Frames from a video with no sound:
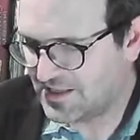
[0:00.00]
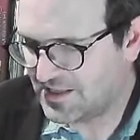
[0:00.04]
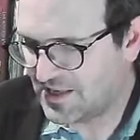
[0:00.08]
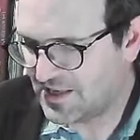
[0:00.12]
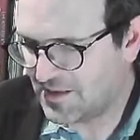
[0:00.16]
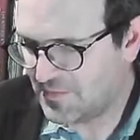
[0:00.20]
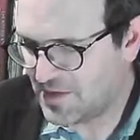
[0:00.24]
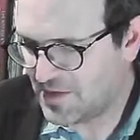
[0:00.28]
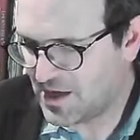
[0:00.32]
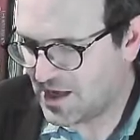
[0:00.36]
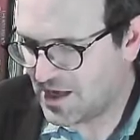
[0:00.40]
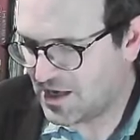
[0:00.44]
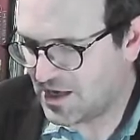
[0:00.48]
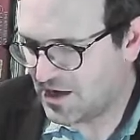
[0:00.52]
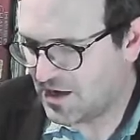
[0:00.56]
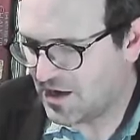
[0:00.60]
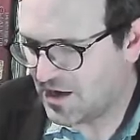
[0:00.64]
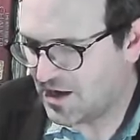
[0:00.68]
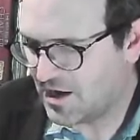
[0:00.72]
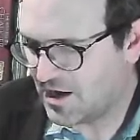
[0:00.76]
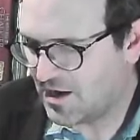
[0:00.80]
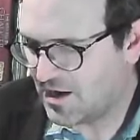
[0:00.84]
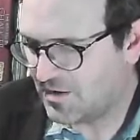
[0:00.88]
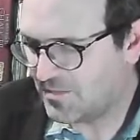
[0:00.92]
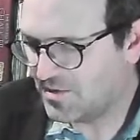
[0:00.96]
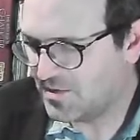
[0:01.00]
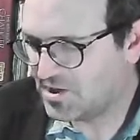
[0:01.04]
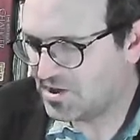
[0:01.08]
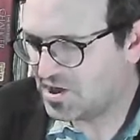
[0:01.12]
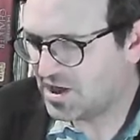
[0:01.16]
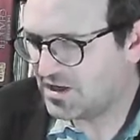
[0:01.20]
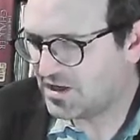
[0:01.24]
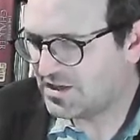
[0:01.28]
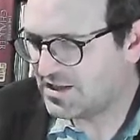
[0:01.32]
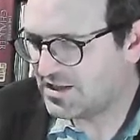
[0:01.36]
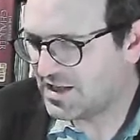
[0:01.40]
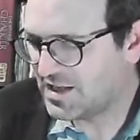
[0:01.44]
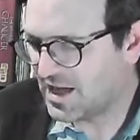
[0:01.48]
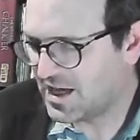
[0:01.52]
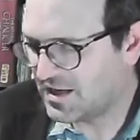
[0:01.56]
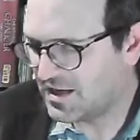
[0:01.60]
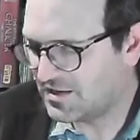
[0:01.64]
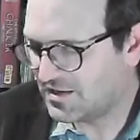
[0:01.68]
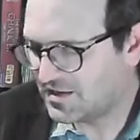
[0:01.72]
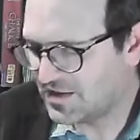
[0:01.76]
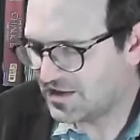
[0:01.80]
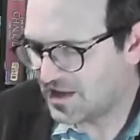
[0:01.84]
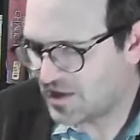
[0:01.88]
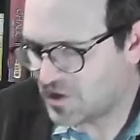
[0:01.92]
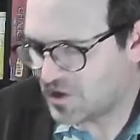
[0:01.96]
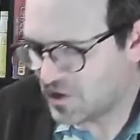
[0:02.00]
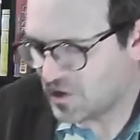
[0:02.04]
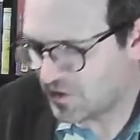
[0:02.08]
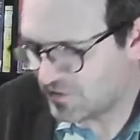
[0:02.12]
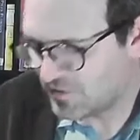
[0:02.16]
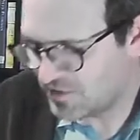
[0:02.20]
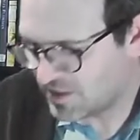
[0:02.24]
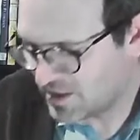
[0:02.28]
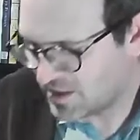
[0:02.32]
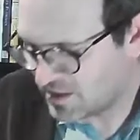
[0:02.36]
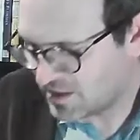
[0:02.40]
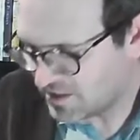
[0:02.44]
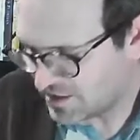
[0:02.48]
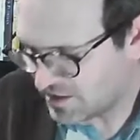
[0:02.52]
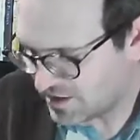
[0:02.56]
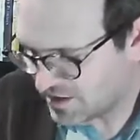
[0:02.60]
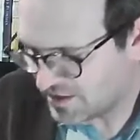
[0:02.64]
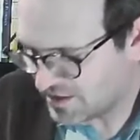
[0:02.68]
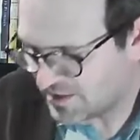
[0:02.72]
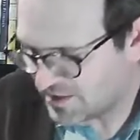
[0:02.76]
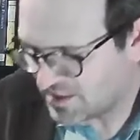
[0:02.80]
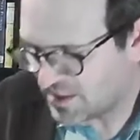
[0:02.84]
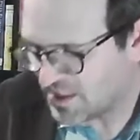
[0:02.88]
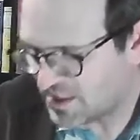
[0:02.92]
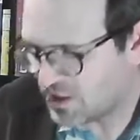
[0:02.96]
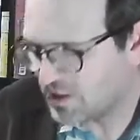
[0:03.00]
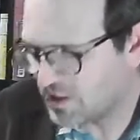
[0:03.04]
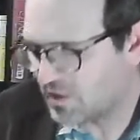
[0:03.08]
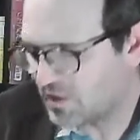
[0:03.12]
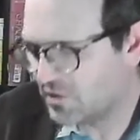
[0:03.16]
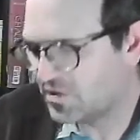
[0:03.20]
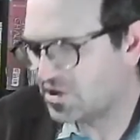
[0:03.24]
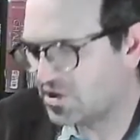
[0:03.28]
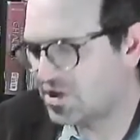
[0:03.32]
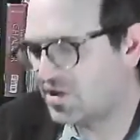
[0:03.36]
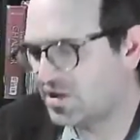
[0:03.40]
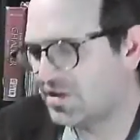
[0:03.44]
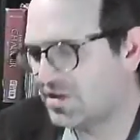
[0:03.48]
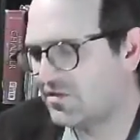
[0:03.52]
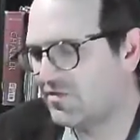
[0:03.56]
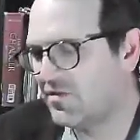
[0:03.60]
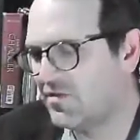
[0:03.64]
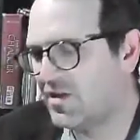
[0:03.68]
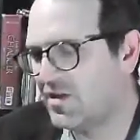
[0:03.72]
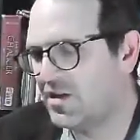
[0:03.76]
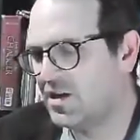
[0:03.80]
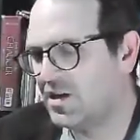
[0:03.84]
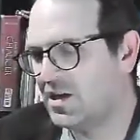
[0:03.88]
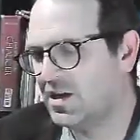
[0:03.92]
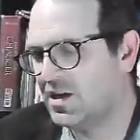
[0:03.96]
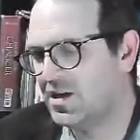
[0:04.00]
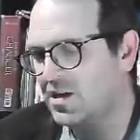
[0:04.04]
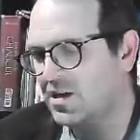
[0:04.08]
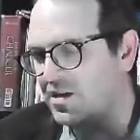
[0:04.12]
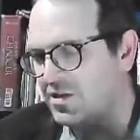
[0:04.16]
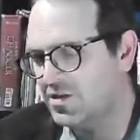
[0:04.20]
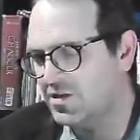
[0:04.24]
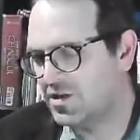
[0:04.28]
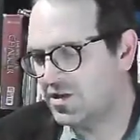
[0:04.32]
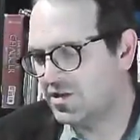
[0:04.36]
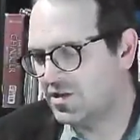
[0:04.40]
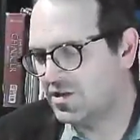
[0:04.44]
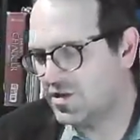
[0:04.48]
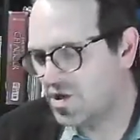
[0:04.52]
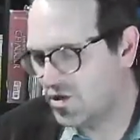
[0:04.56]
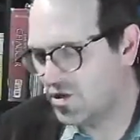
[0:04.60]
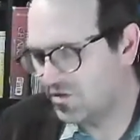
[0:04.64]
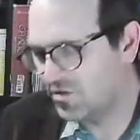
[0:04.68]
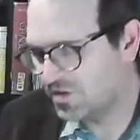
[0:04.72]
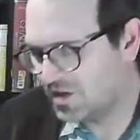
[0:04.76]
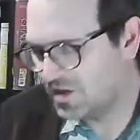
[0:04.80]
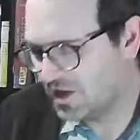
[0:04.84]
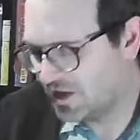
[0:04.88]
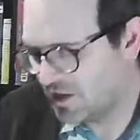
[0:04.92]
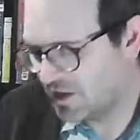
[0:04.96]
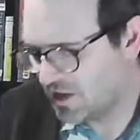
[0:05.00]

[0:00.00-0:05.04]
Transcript: him in. Just as he goes into the city, though, it's just note that